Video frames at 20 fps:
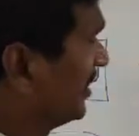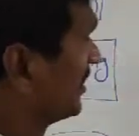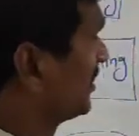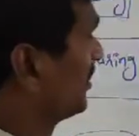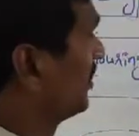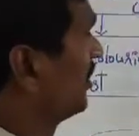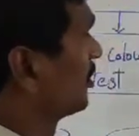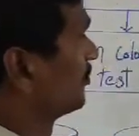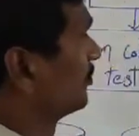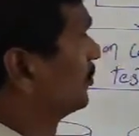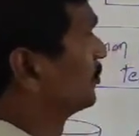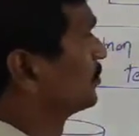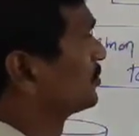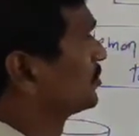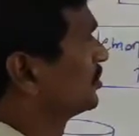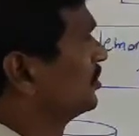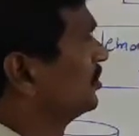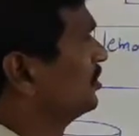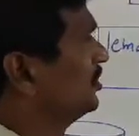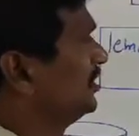
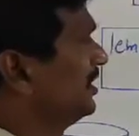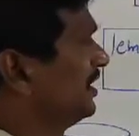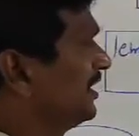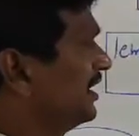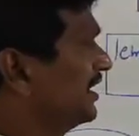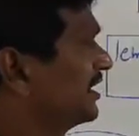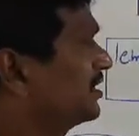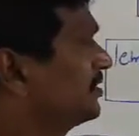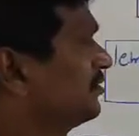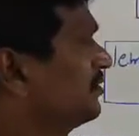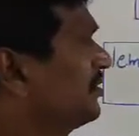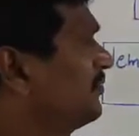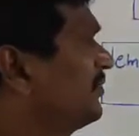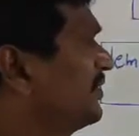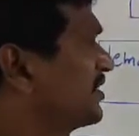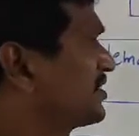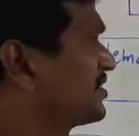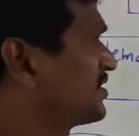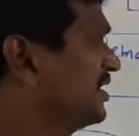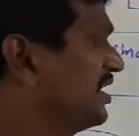phytohormones.
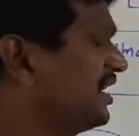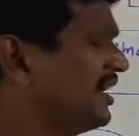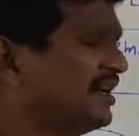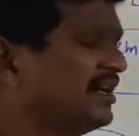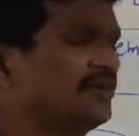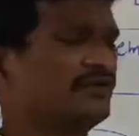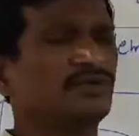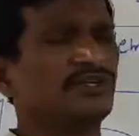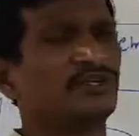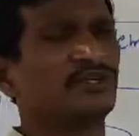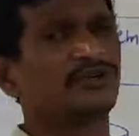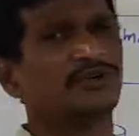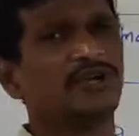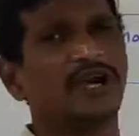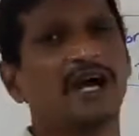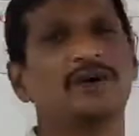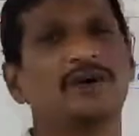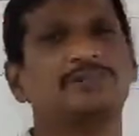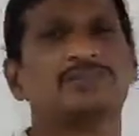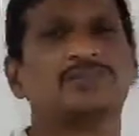Negative effects. We
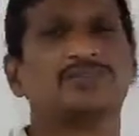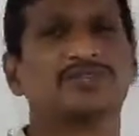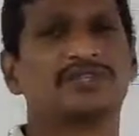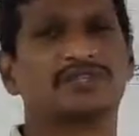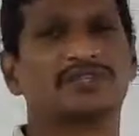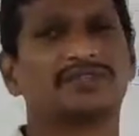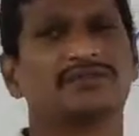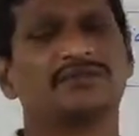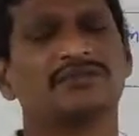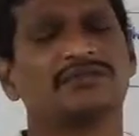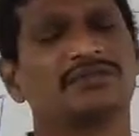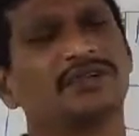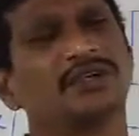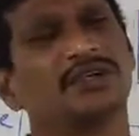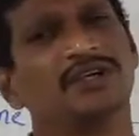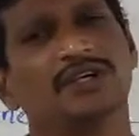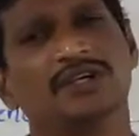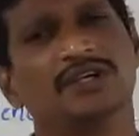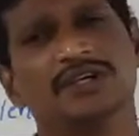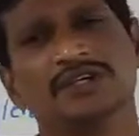know abscission.
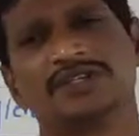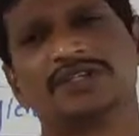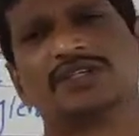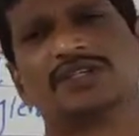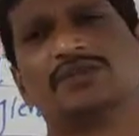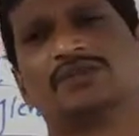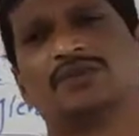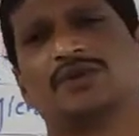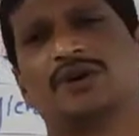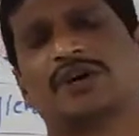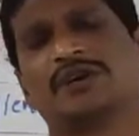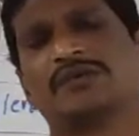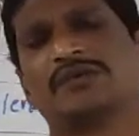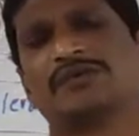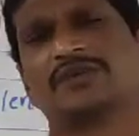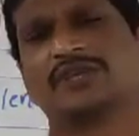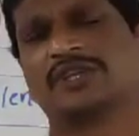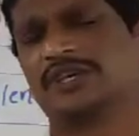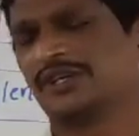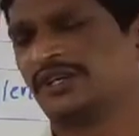See,
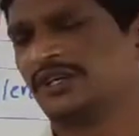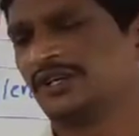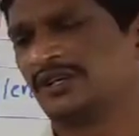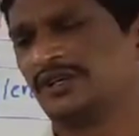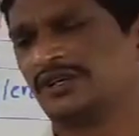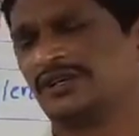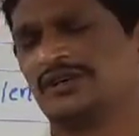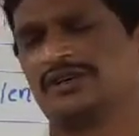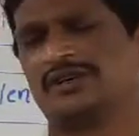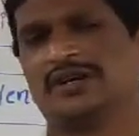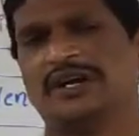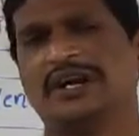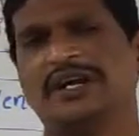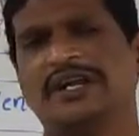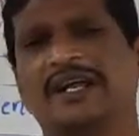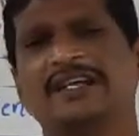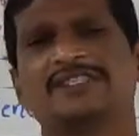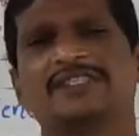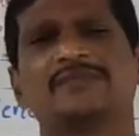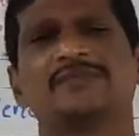whatever that
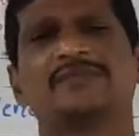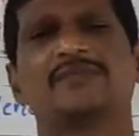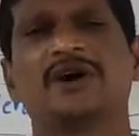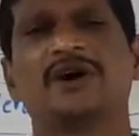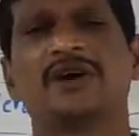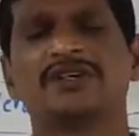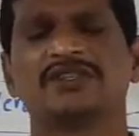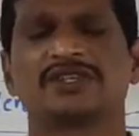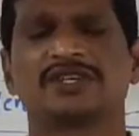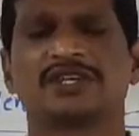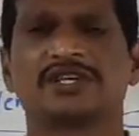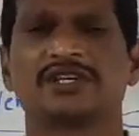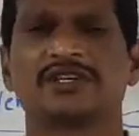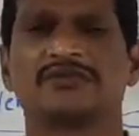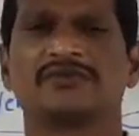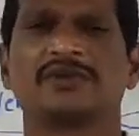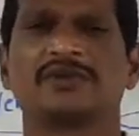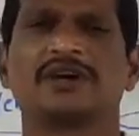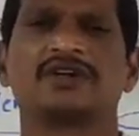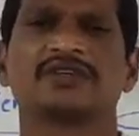attaching parts of
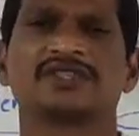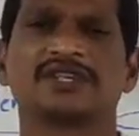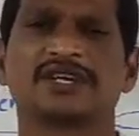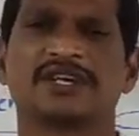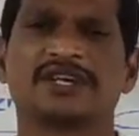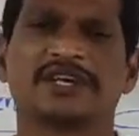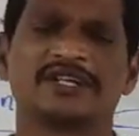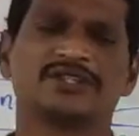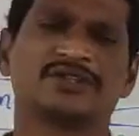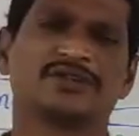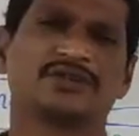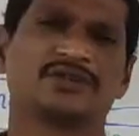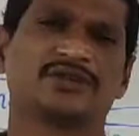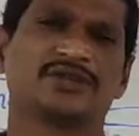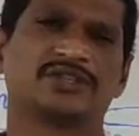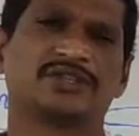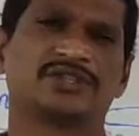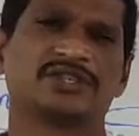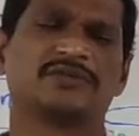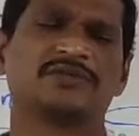the flowers are attached
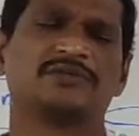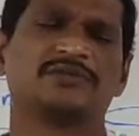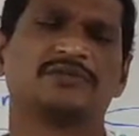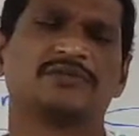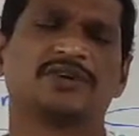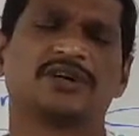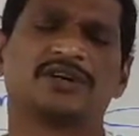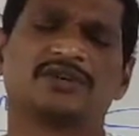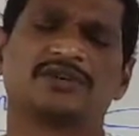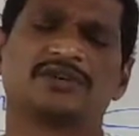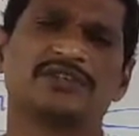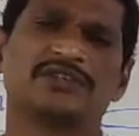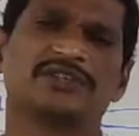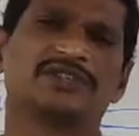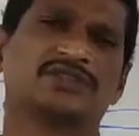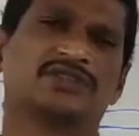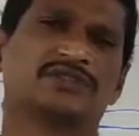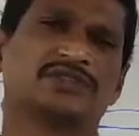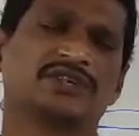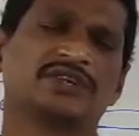to the stem or
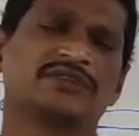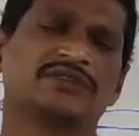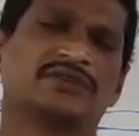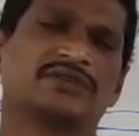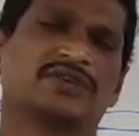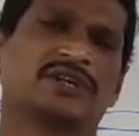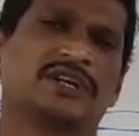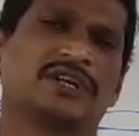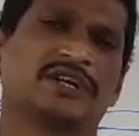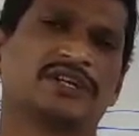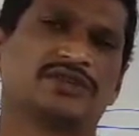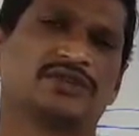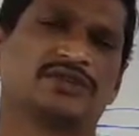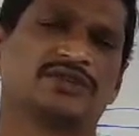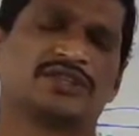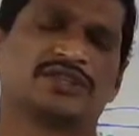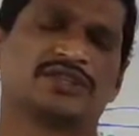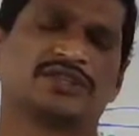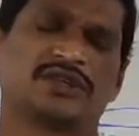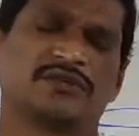twigs, leaves are
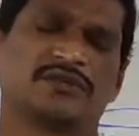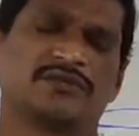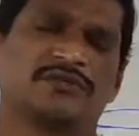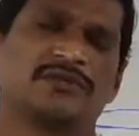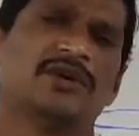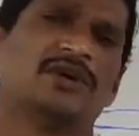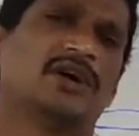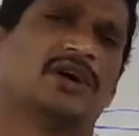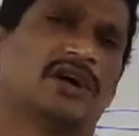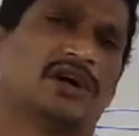attached to the stem